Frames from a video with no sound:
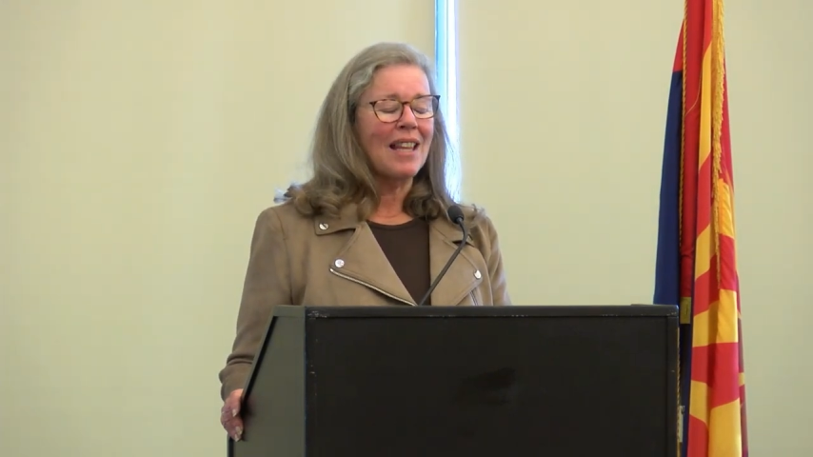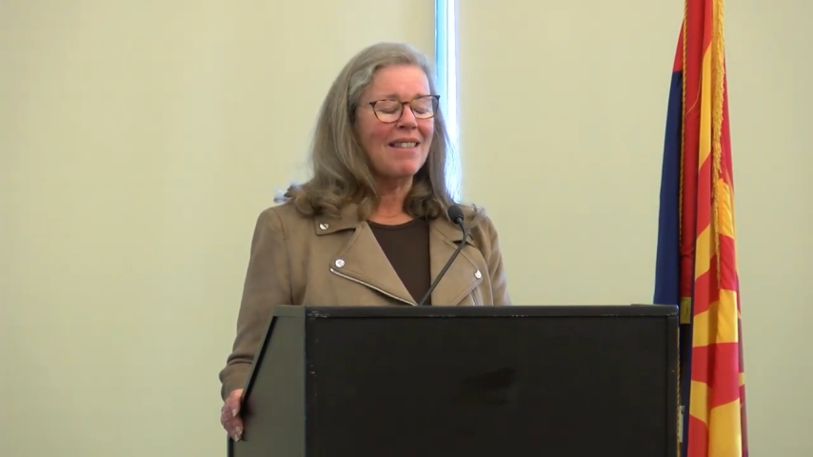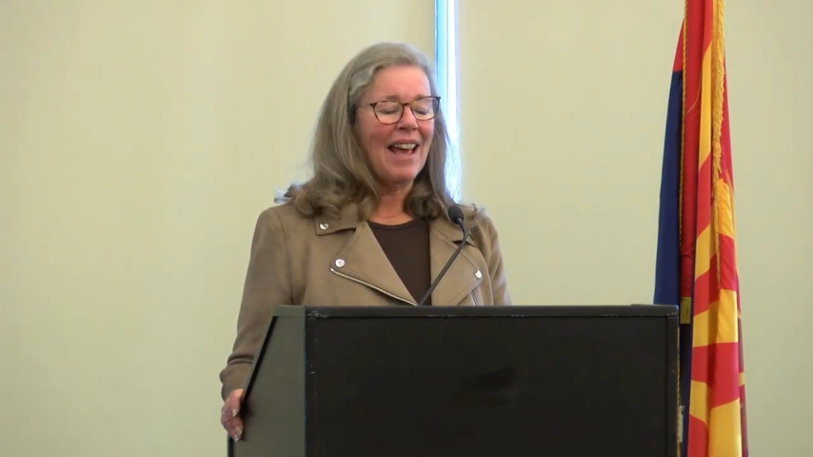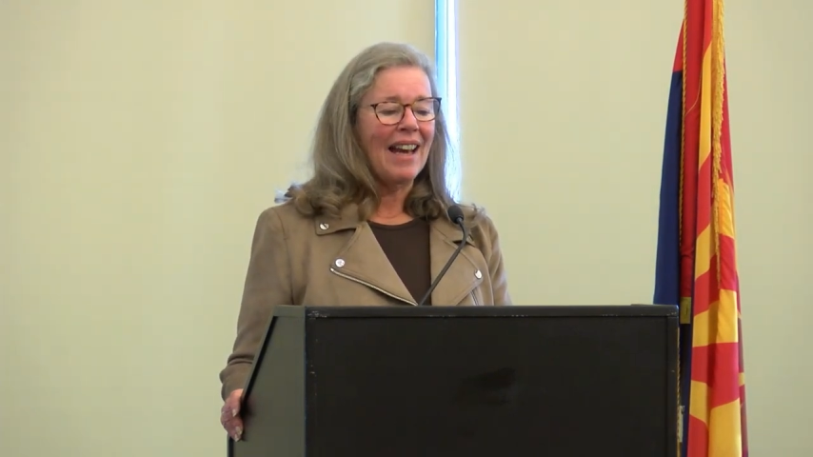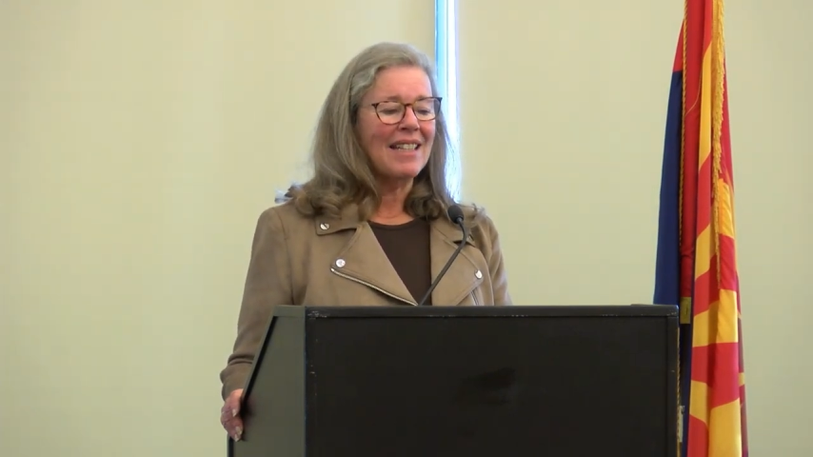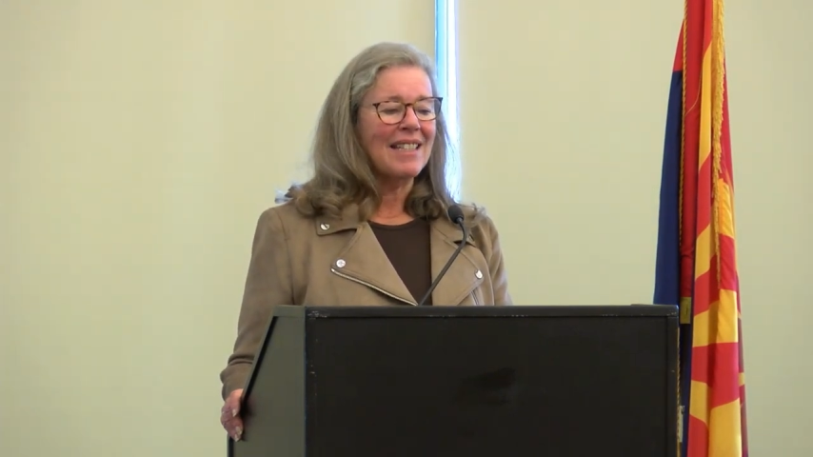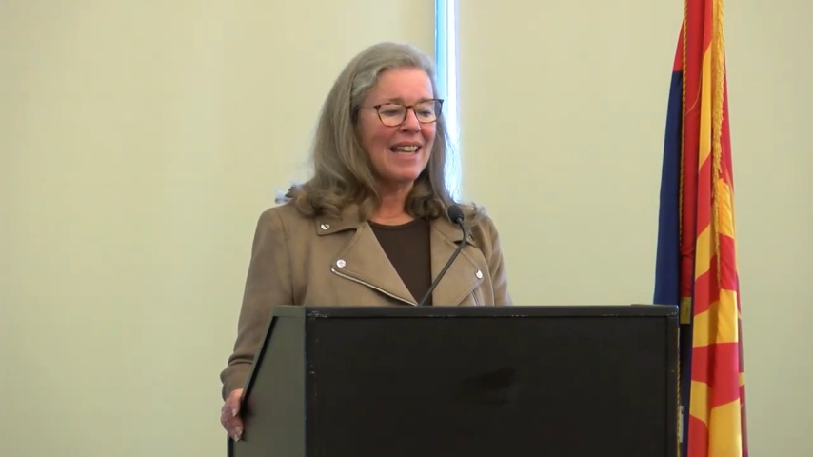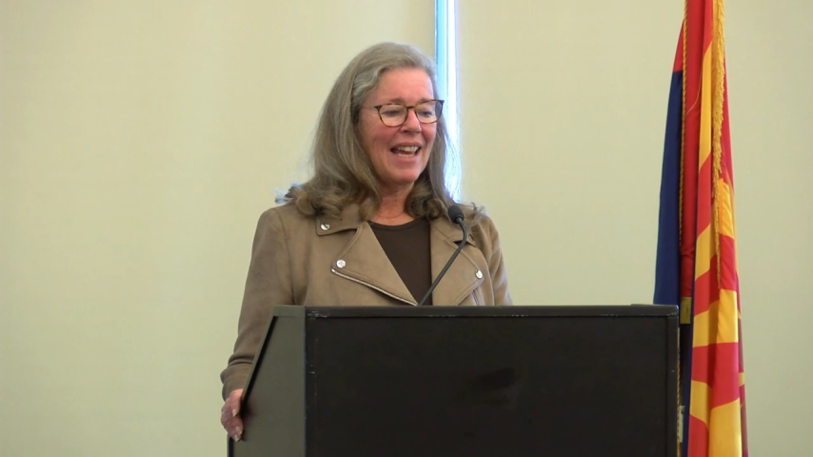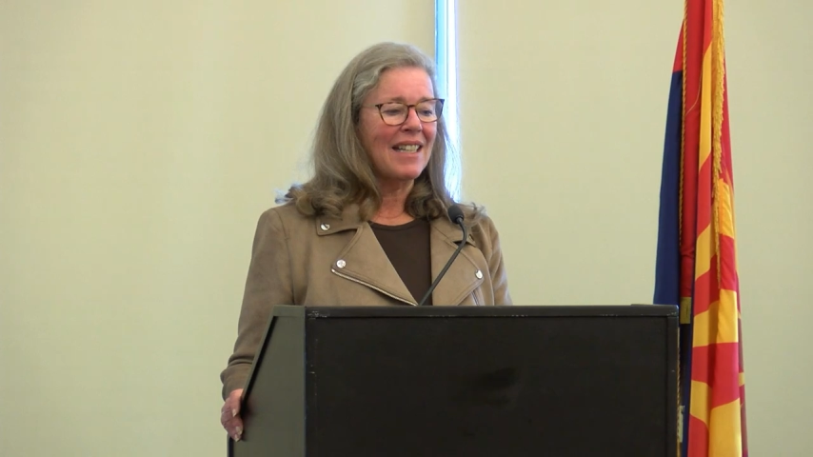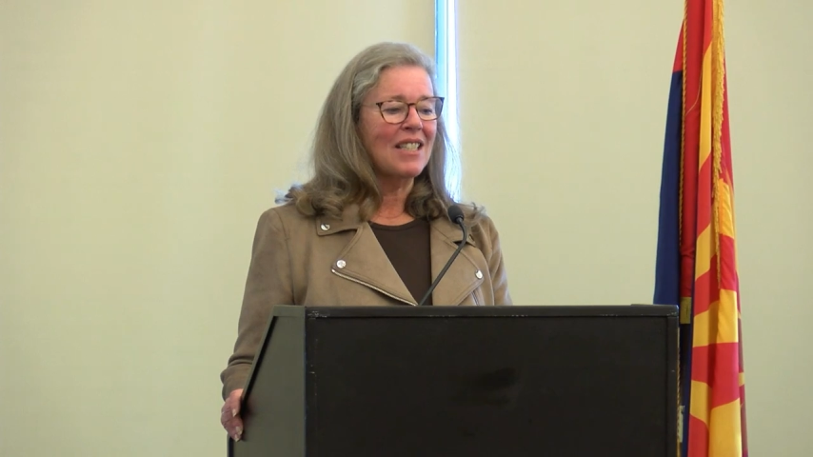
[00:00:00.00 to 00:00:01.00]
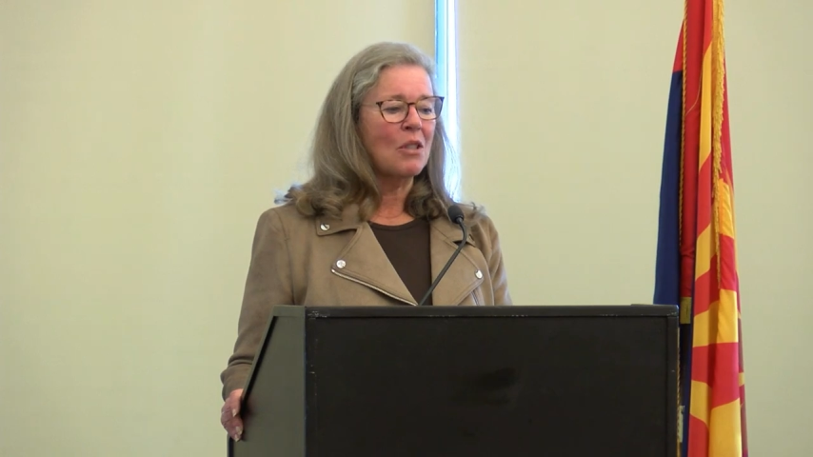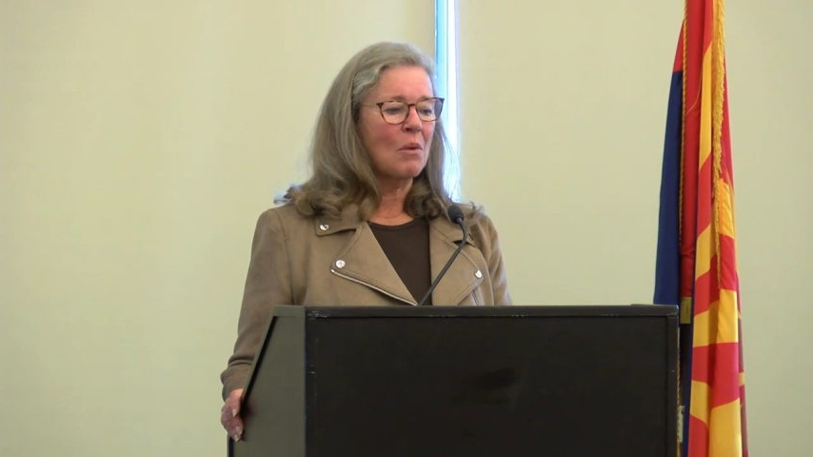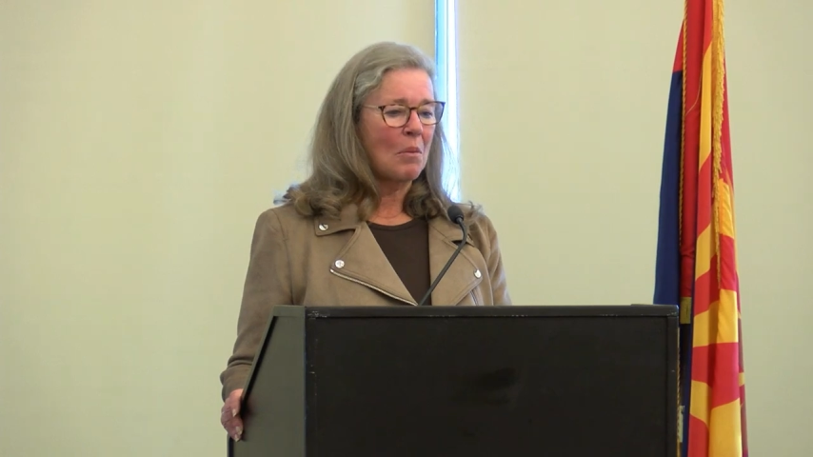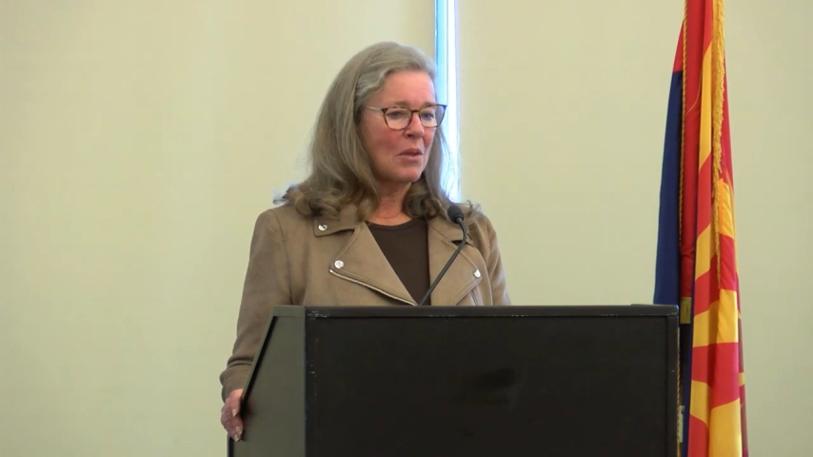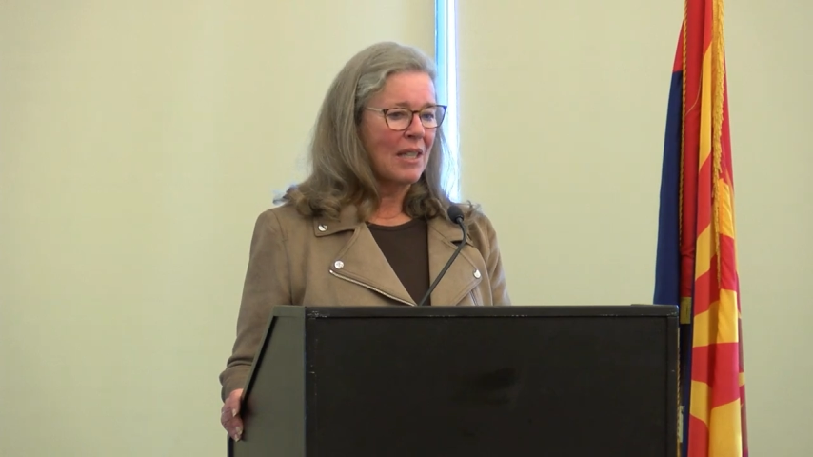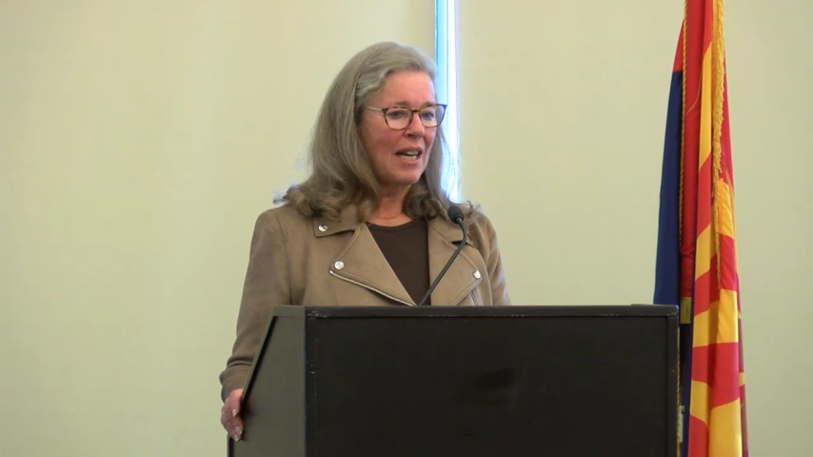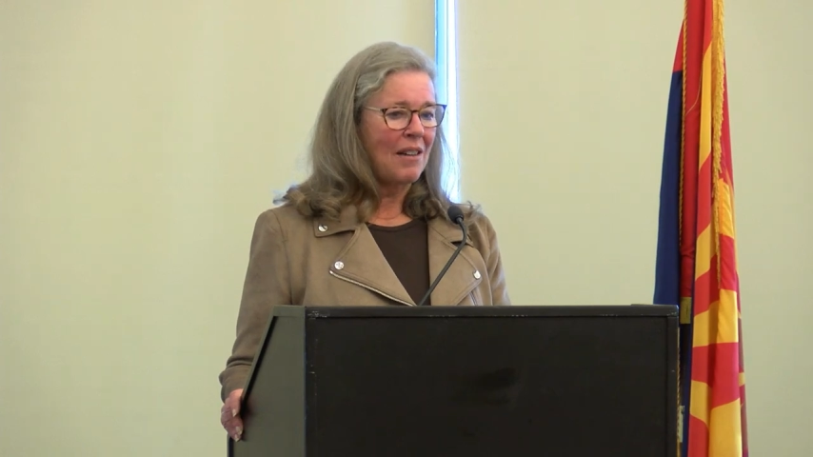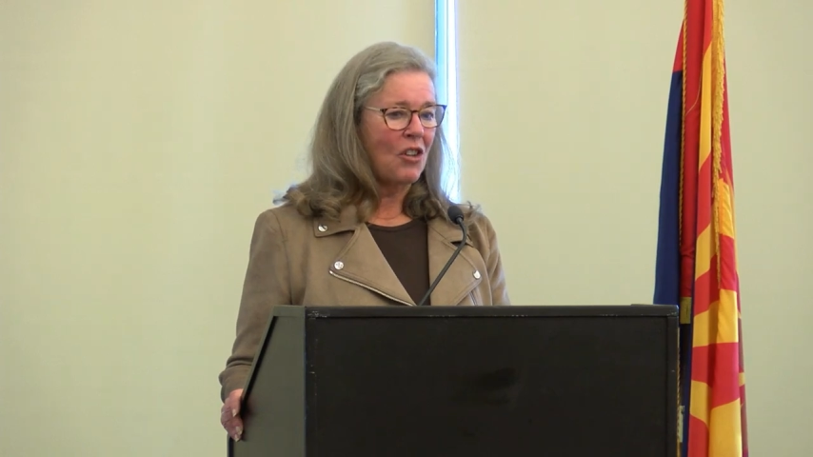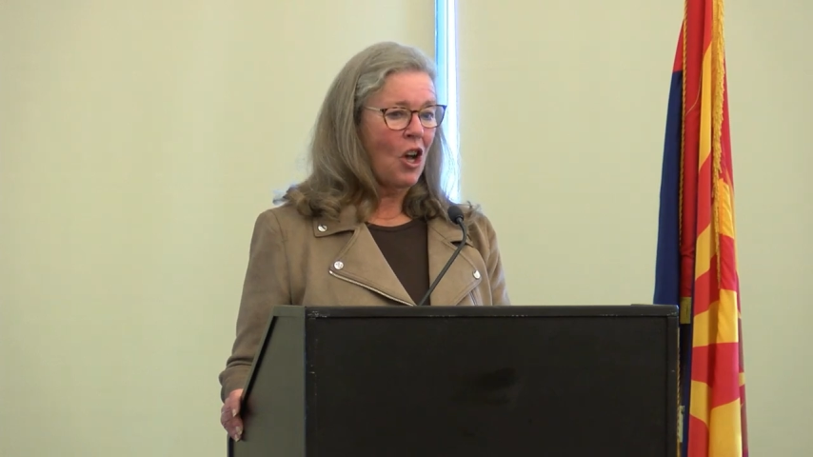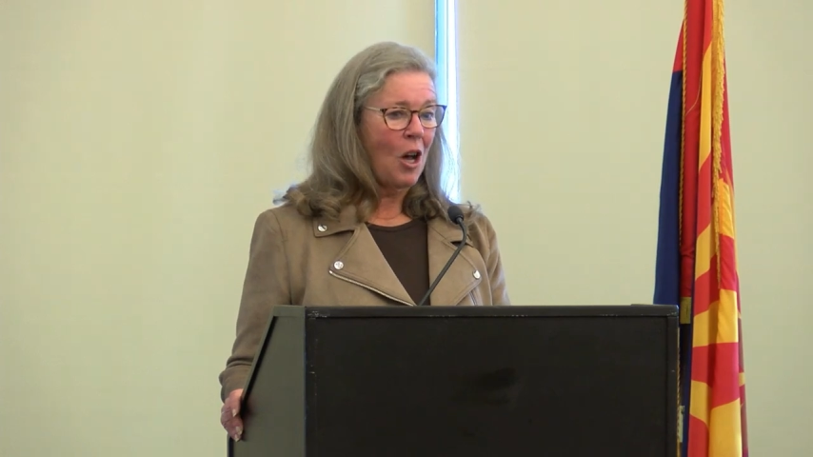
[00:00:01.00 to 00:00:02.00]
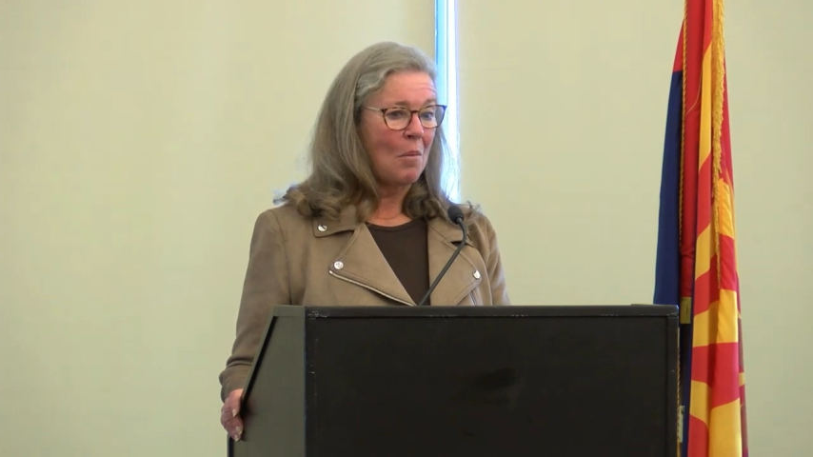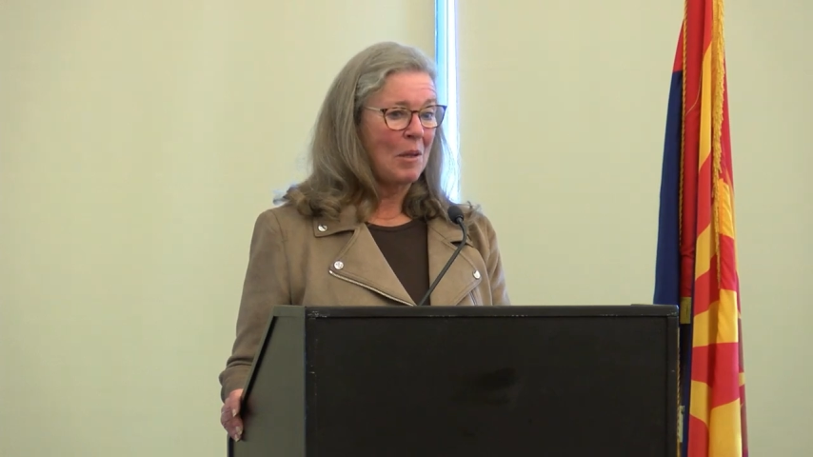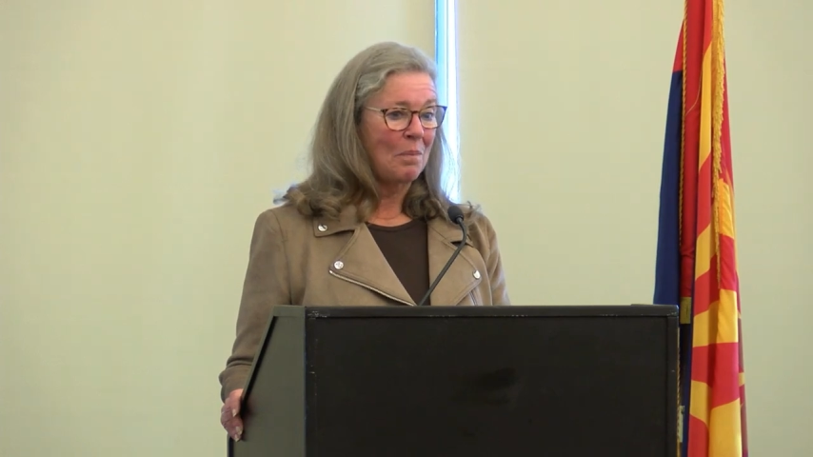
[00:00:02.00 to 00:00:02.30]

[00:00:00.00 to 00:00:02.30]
and that is thanks to Representative Cobb.